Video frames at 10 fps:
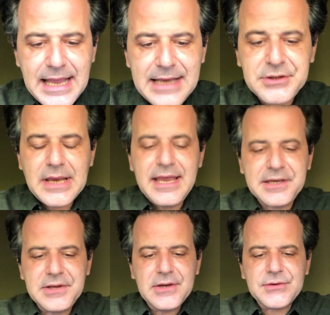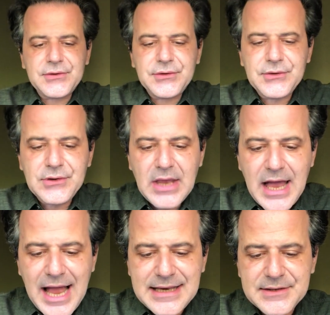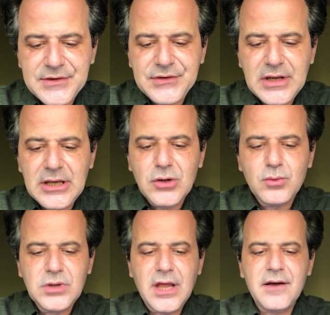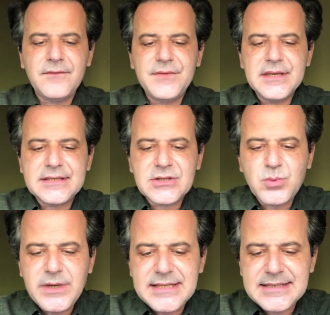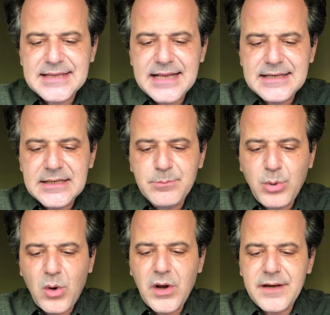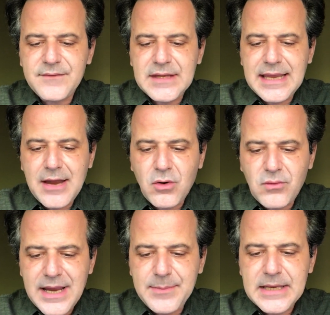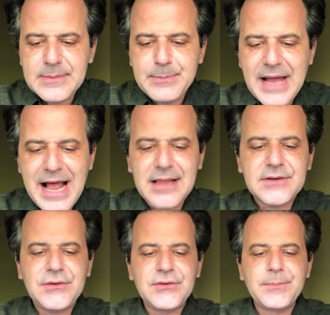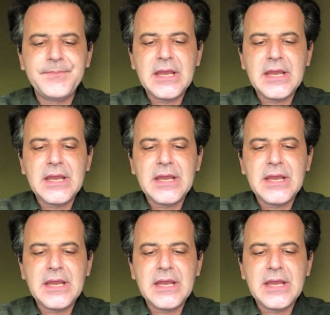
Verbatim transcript: Ic I can see you love this sweet-scented boy of the Arabian palace.